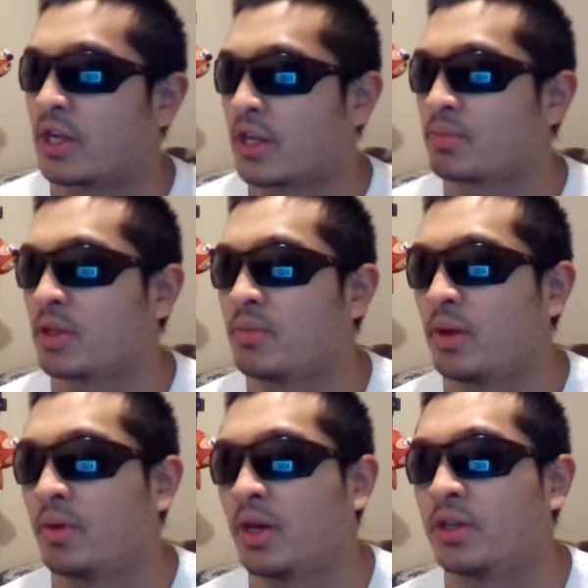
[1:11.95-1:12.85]
And I think in my
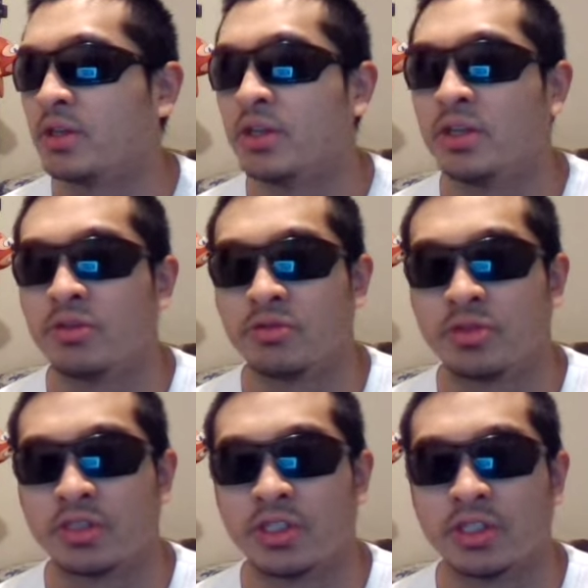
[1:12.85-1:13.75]
mind, oh,
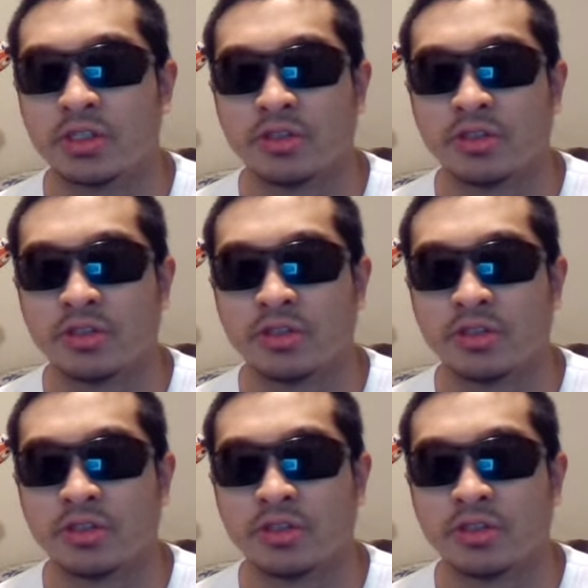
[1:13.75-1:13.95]
dear